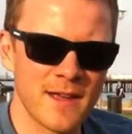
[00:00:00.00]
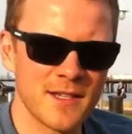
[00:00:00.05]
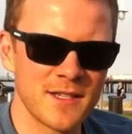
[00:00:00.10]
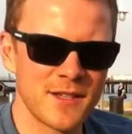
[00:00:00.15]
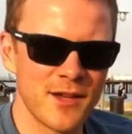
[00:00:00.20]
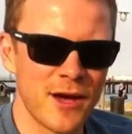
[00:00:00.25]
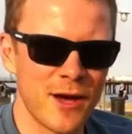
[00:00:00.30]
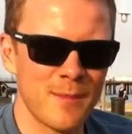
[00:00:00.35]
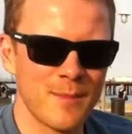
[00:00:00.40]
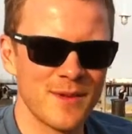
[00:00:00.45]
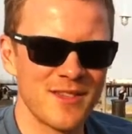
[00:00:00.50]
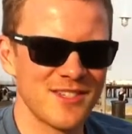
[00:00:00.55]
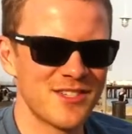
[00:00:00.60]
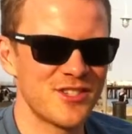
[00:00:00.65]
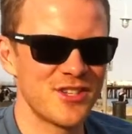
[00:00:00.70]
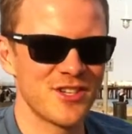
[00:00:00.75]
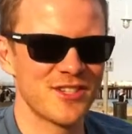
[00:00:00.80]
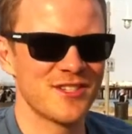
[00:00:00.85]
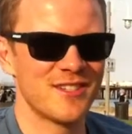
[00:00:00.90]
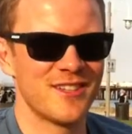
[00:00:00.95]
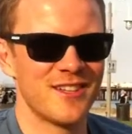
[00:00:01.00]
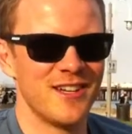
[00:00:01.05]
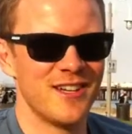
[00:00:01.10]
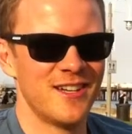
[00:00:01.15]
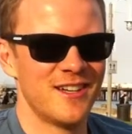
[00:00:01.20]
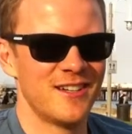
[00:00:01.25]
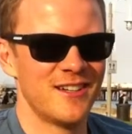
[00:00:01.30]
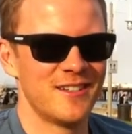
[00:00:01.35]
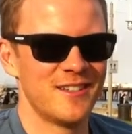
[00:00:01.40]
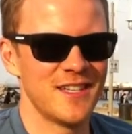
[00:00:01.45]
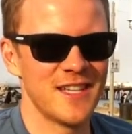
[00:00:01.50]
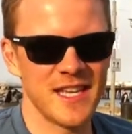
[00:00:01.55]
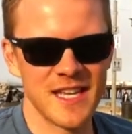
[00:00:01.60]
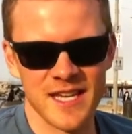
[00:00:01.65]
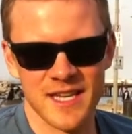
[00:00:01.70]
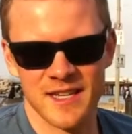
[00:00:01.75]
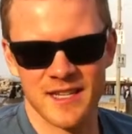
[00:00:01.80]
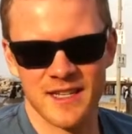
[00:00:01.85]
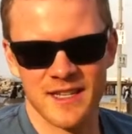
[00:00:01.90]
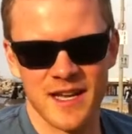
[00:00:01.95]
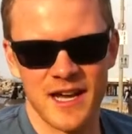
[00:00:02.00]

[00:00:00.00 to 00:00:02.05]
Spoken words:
stop is just to eat,